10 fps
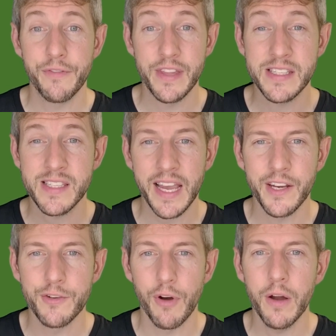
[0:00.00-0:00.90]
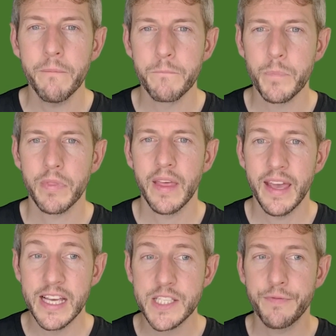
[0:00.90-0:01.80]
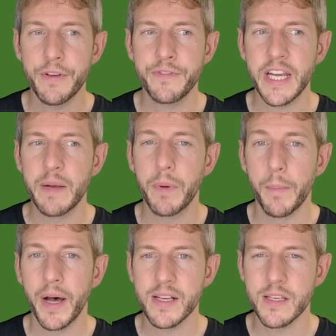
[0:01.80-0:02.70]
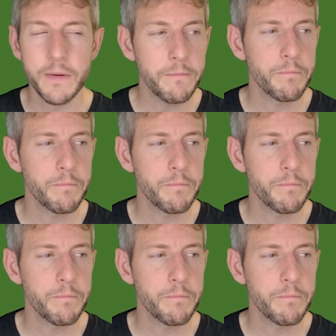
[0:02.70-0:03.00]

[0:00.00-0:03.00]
for this second row is 15 per person.